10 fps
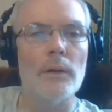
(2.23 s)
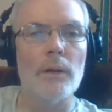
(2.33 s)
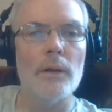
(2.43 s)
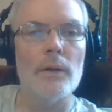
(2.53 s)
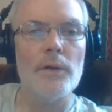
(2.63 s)

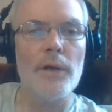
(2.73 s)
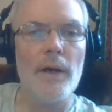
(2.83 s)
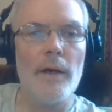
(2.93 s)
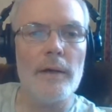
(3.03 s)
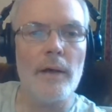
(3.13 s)

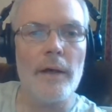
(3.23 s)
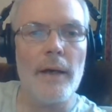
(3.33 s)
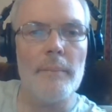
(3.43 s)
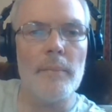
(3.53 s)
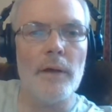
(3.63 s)
Okay,
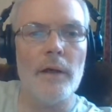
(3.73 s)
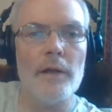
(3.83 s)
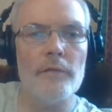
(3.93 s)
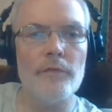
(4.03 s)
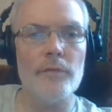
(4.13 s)
I am
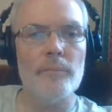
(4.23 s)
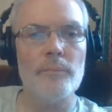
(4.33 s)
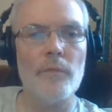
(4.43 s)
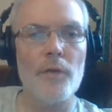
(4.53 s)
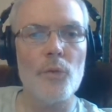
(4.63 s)
live.
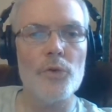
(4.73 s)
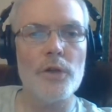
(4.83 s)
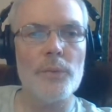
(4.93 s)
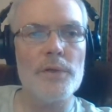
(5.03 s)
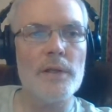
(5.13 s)
I thought
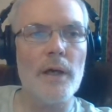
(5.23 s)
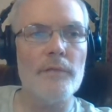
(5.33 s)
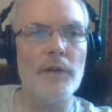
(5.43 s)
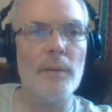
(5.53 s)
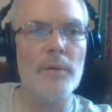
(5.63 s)
I was
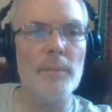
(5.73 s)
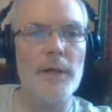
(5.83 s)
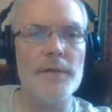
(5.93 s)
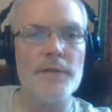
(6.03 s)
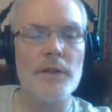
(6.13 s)
live a couple of
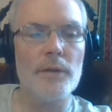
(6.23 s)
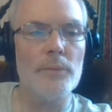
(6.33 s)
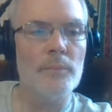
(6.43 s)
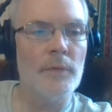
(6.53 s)
minutes ago.